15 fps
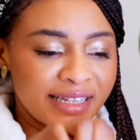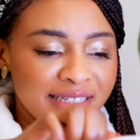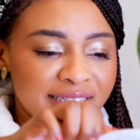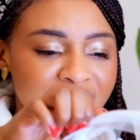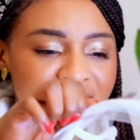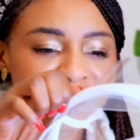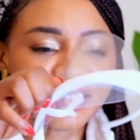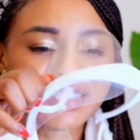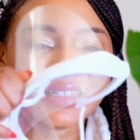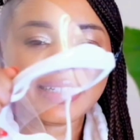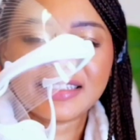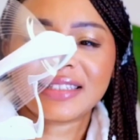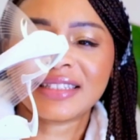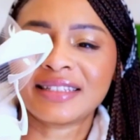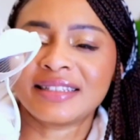This
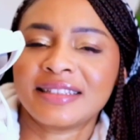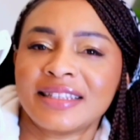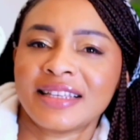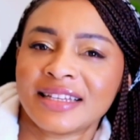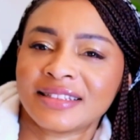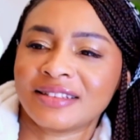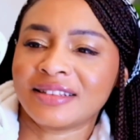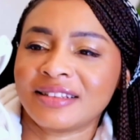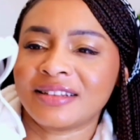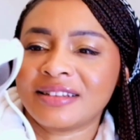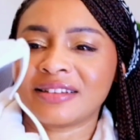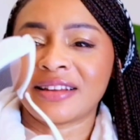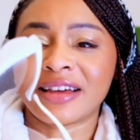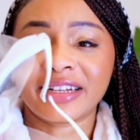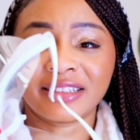is the
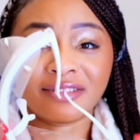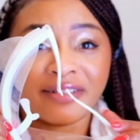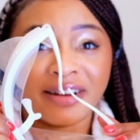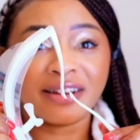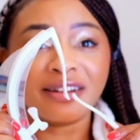LED light right